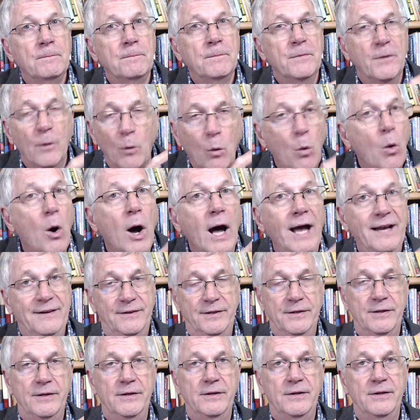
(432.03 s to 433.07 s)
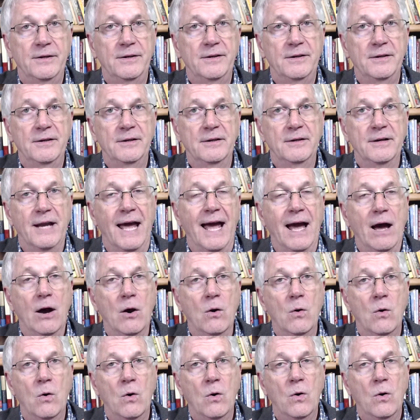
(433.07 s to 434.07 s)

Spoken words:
the what. Now,